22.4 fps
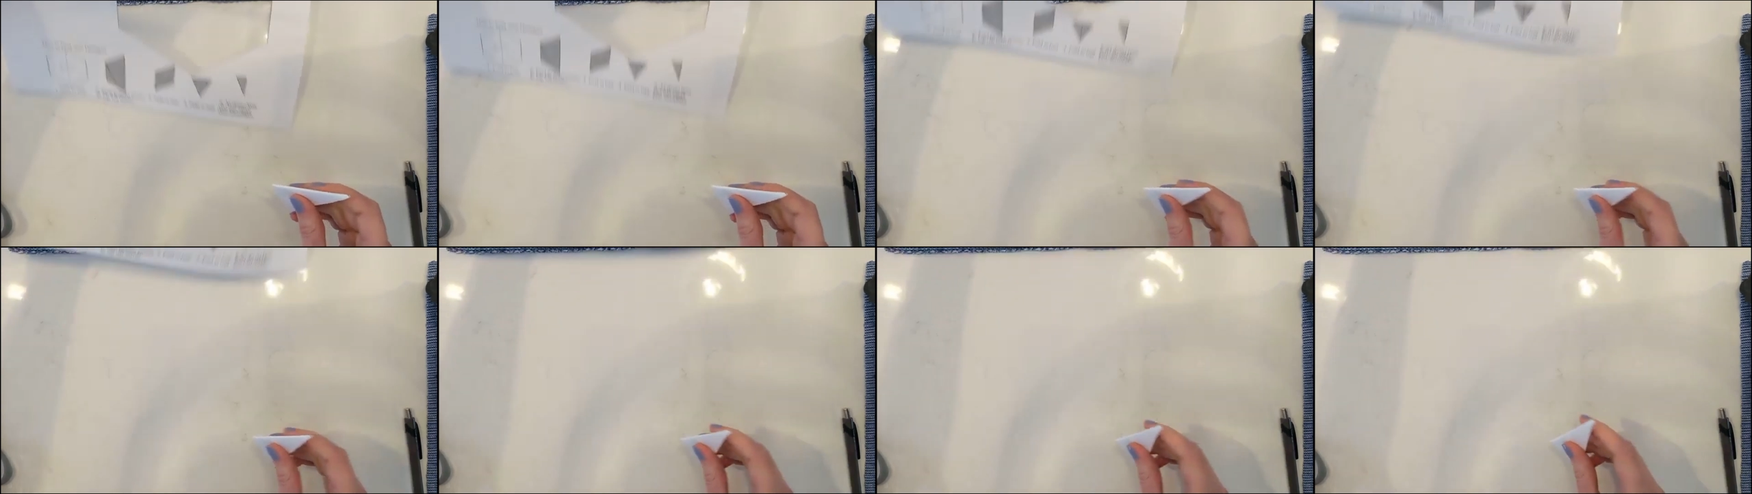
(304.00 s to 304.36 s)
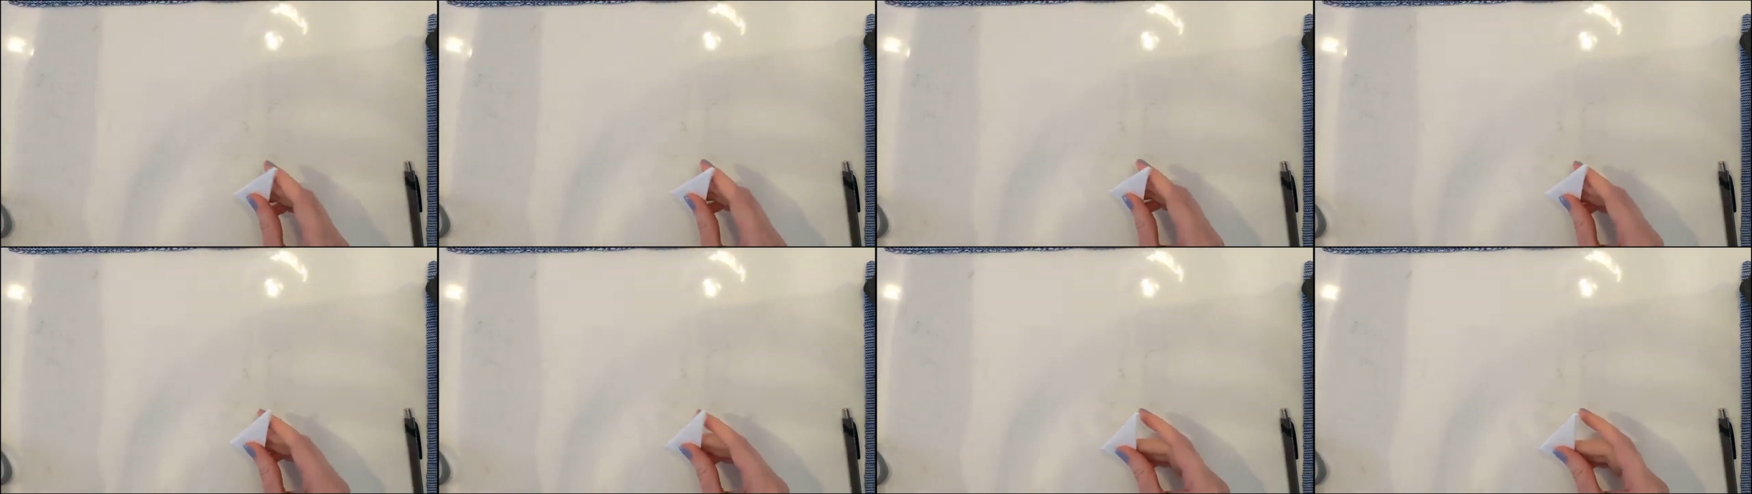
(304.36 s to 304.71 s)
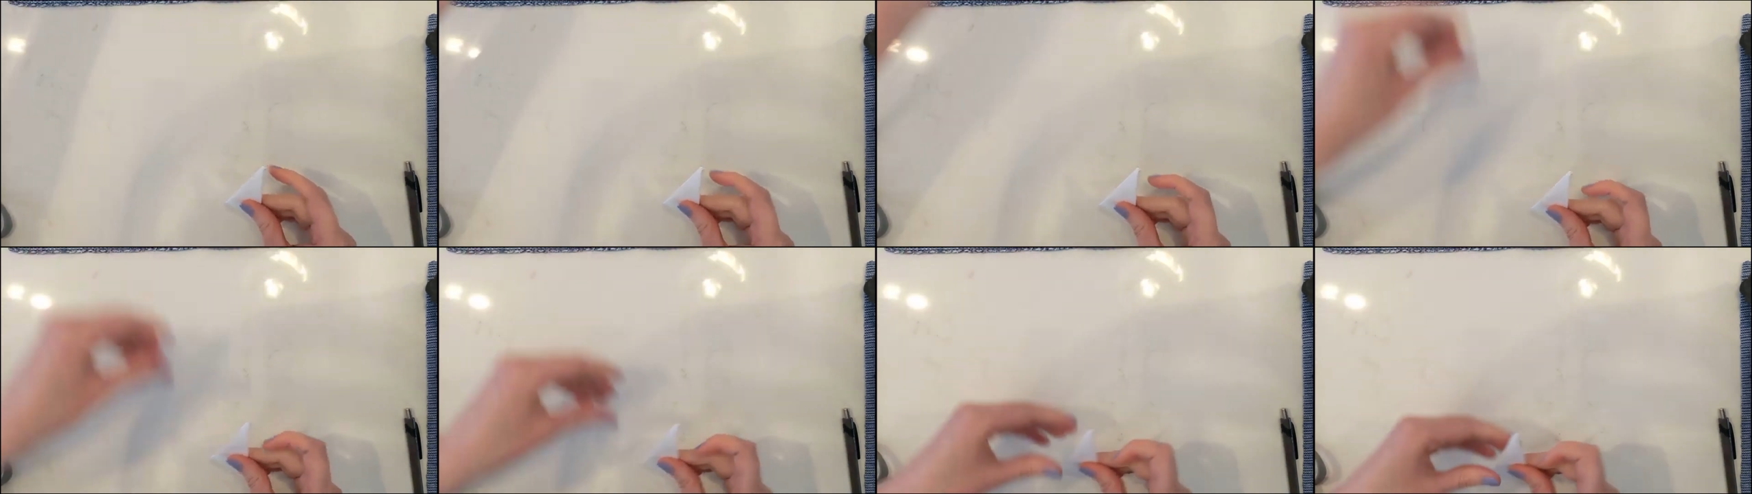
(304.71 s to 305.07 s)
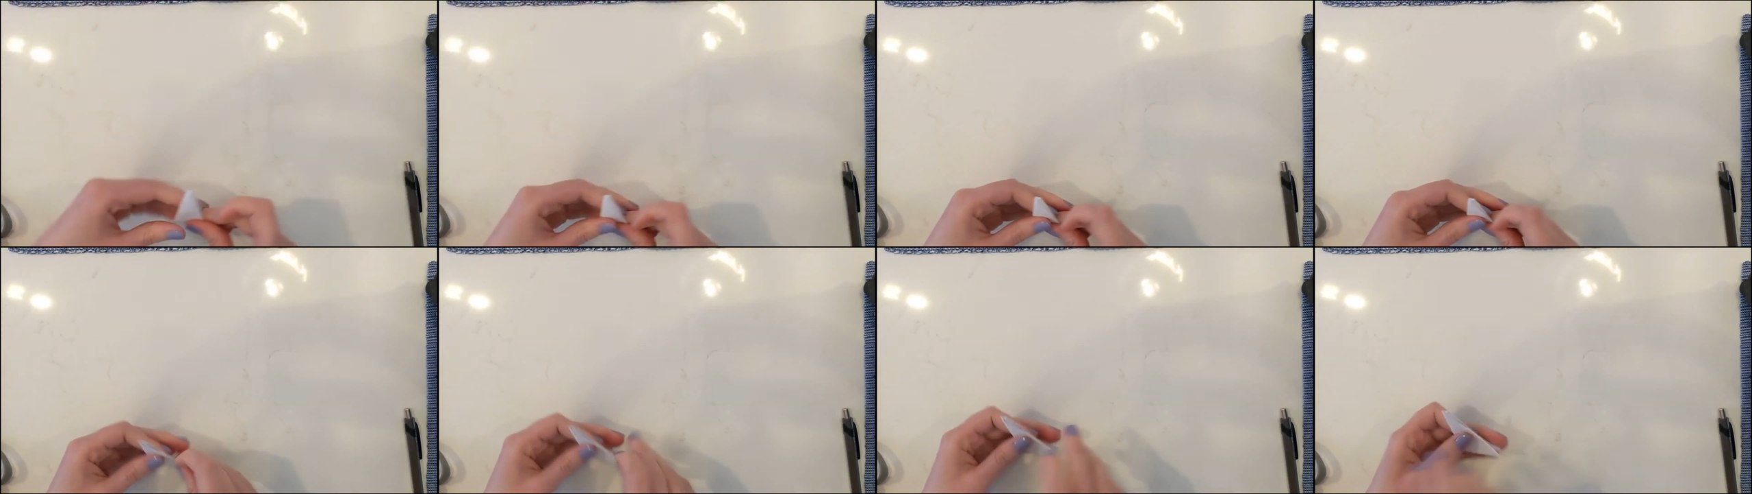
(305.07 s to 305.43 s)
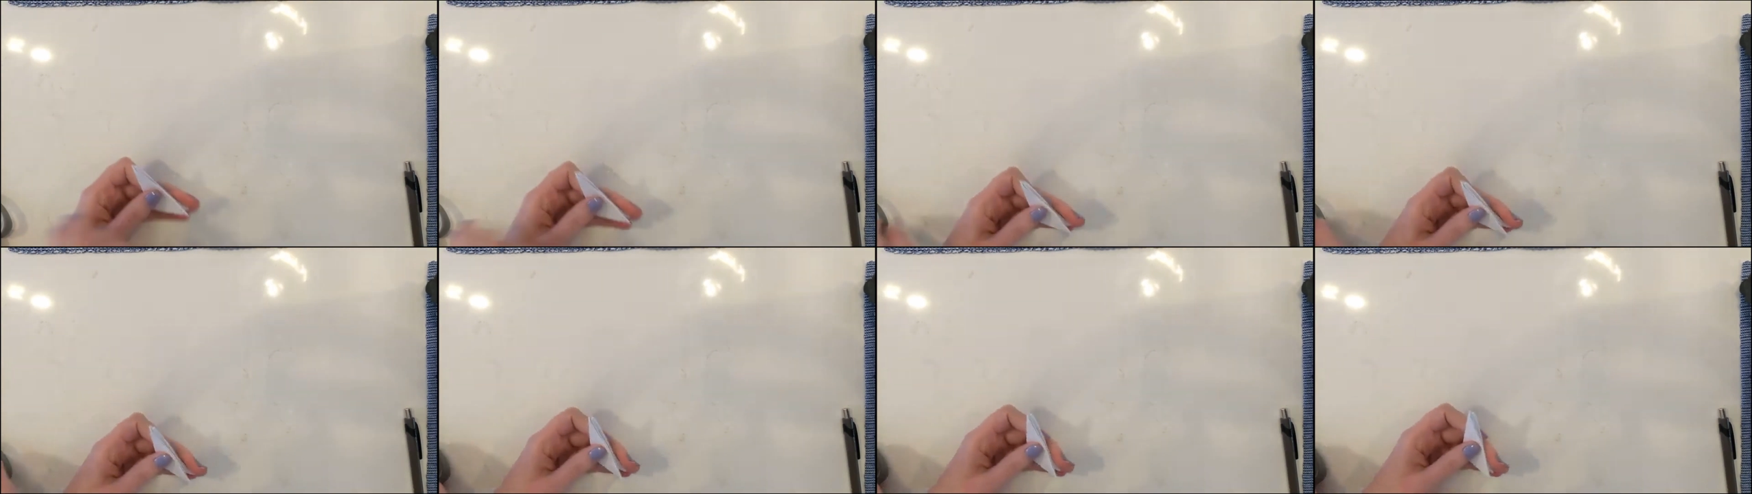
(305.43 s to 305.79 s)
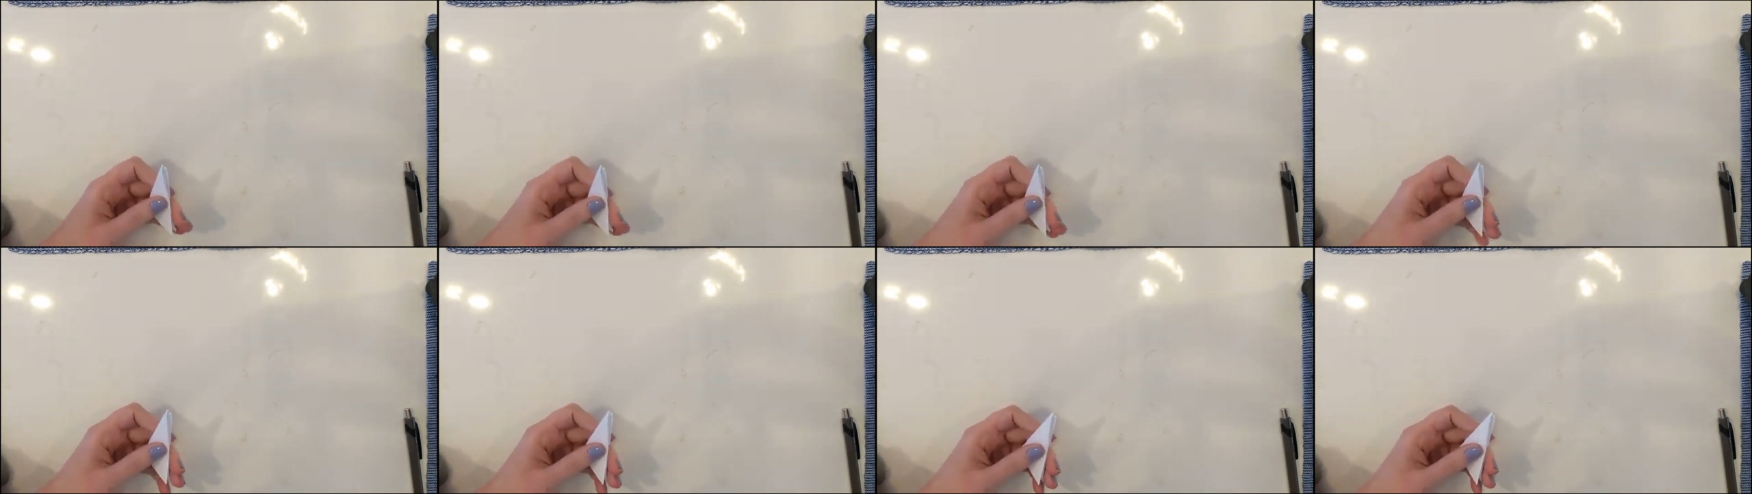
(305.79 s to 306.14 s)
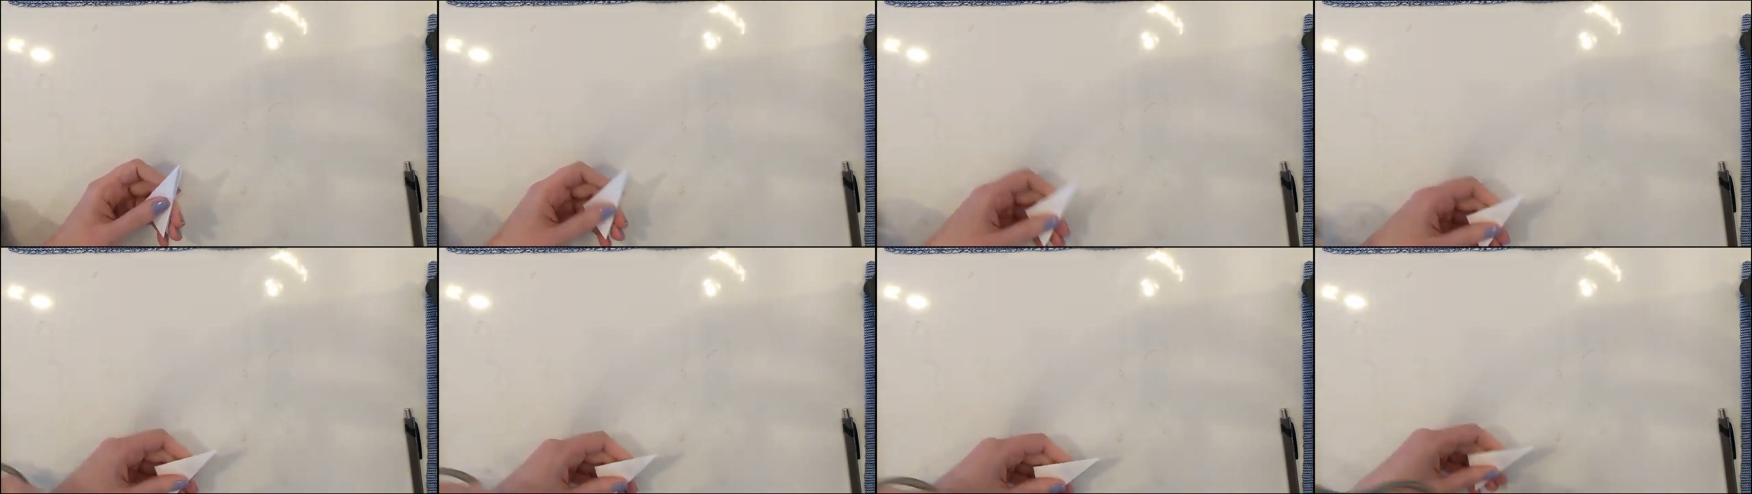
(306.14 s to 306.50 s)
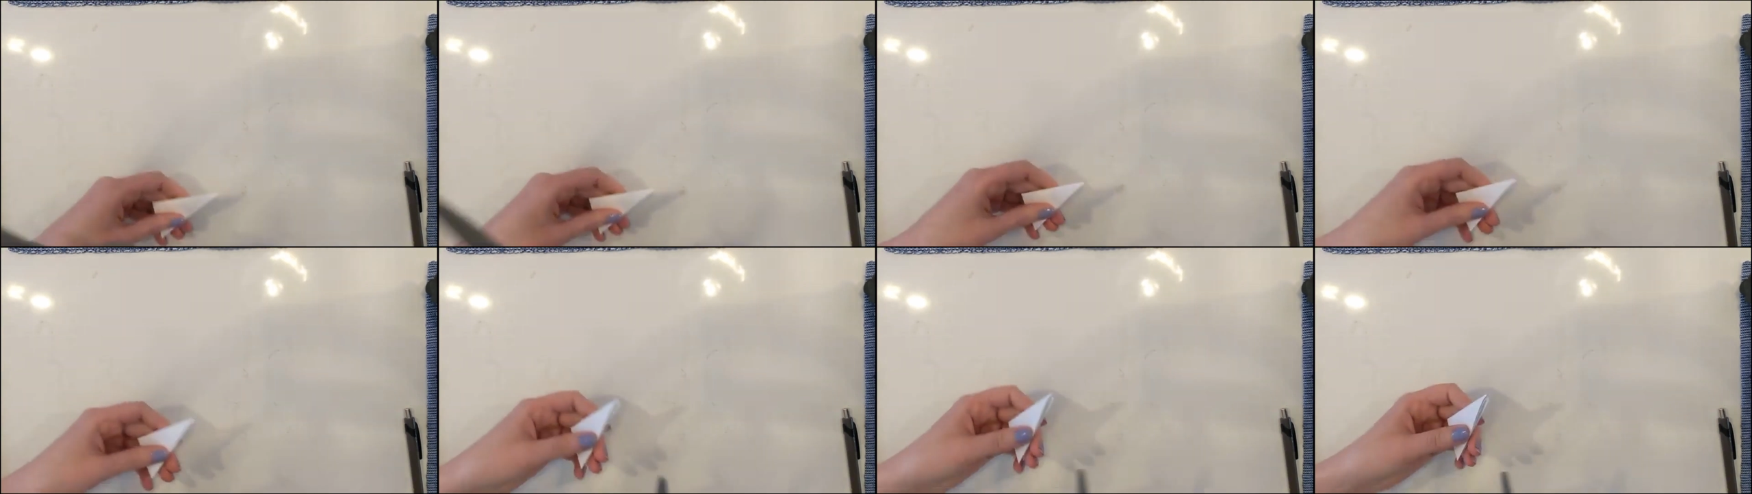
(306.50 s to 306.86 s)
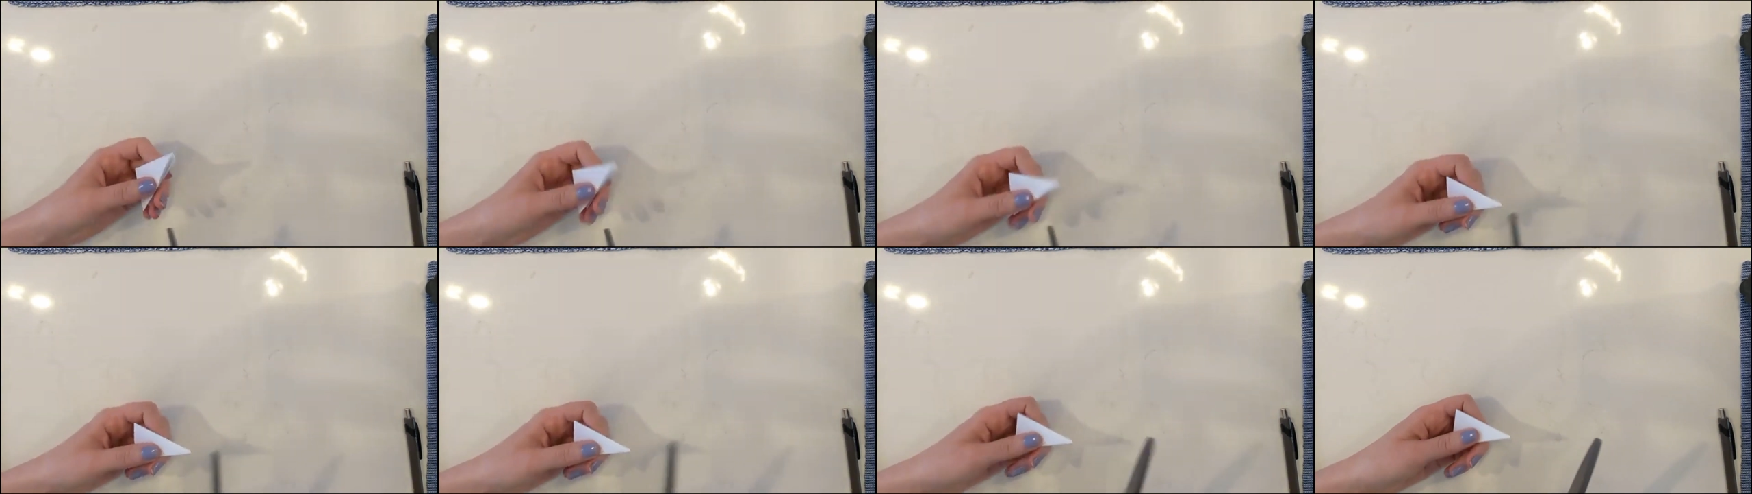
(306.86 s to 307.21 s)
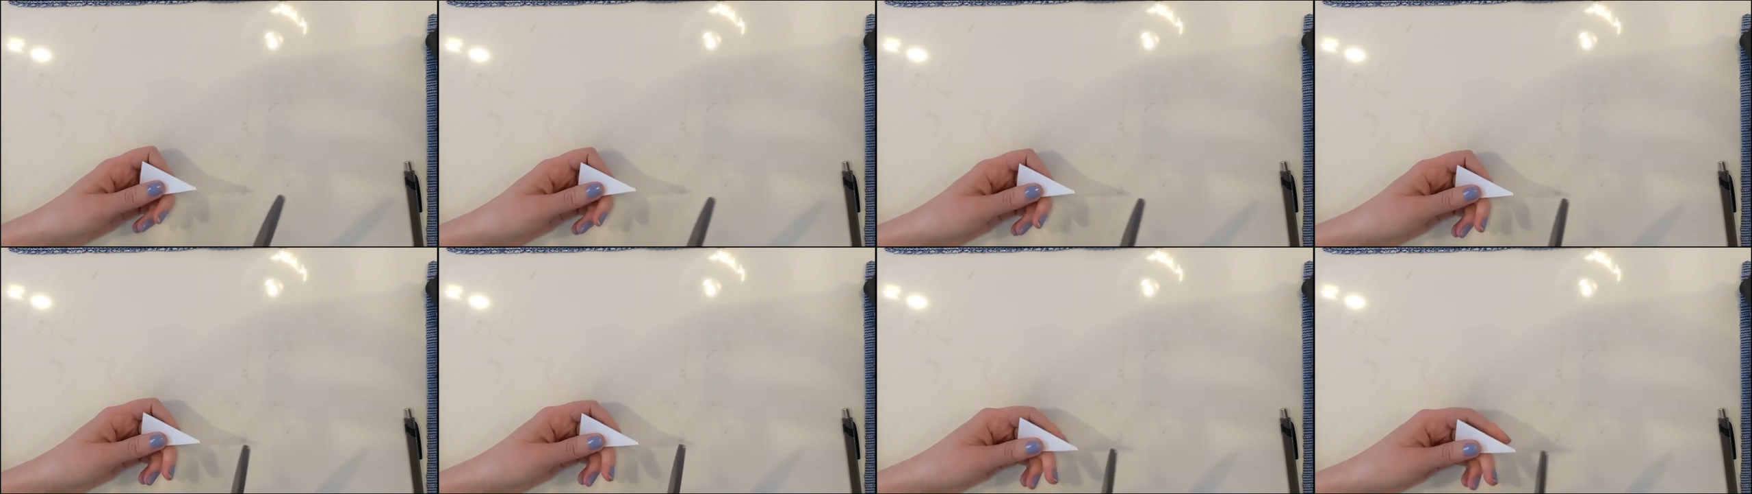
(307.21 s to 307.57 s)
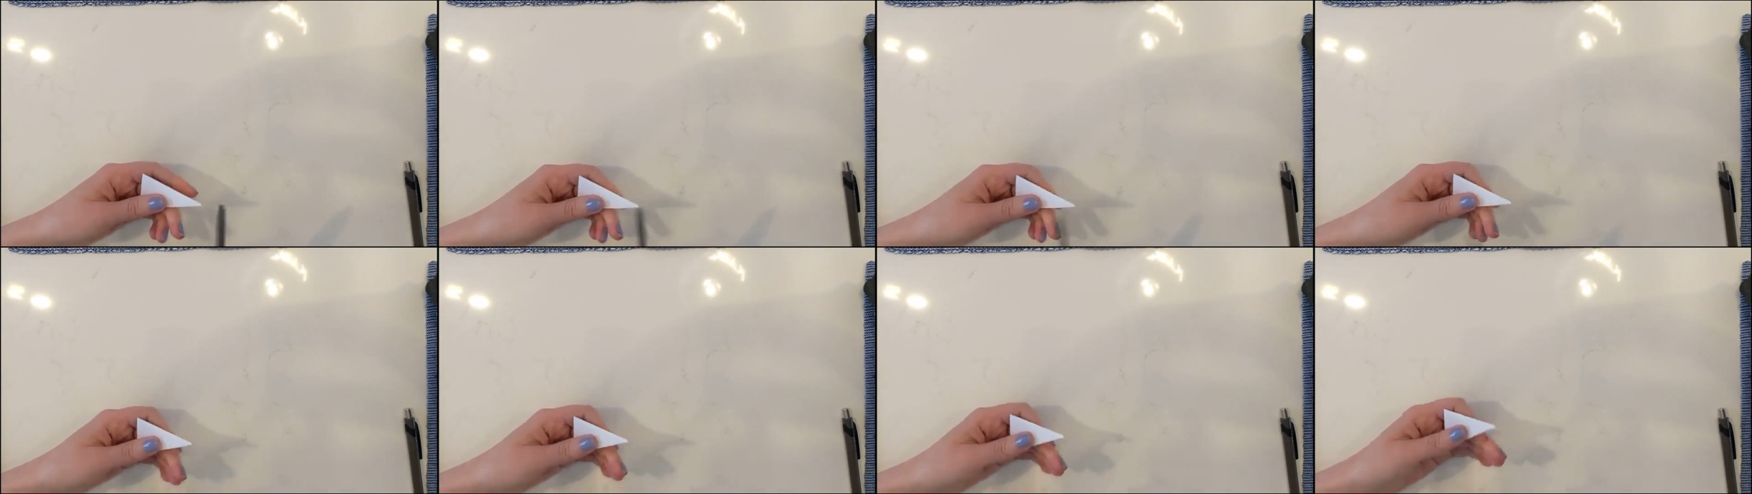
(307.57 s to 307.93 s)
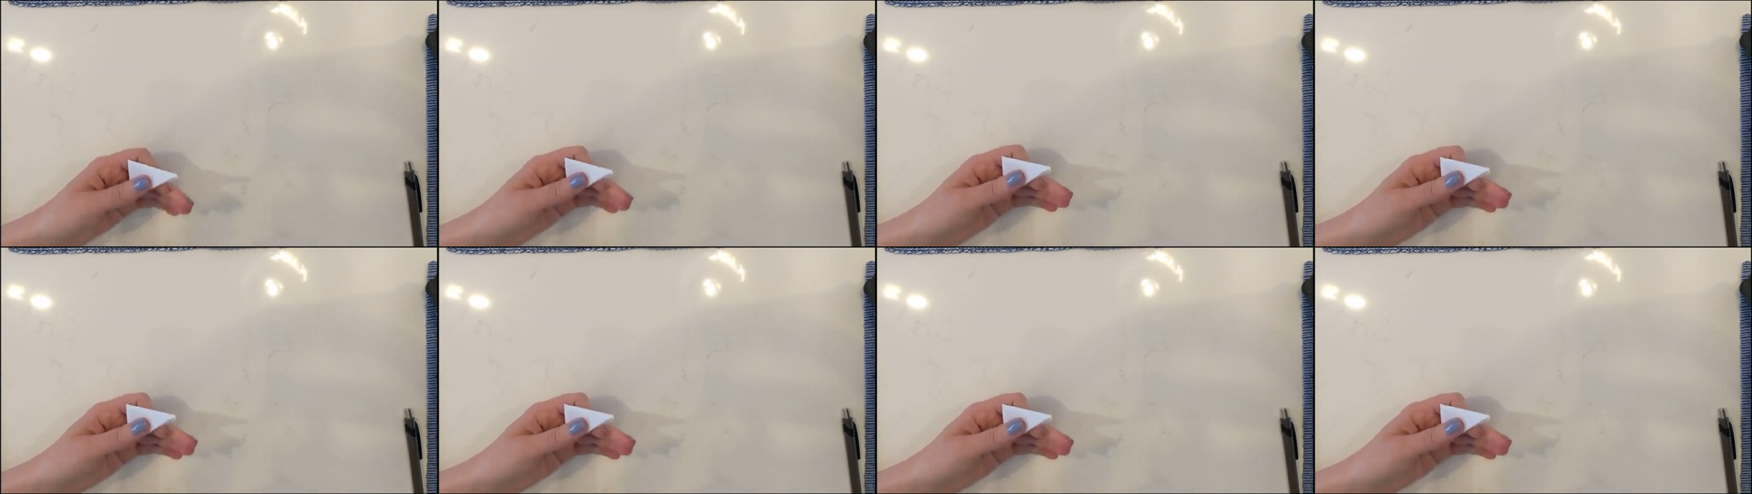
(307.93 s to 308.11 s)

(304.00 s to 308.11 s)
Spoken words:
No face is visible, so there are no lips to read.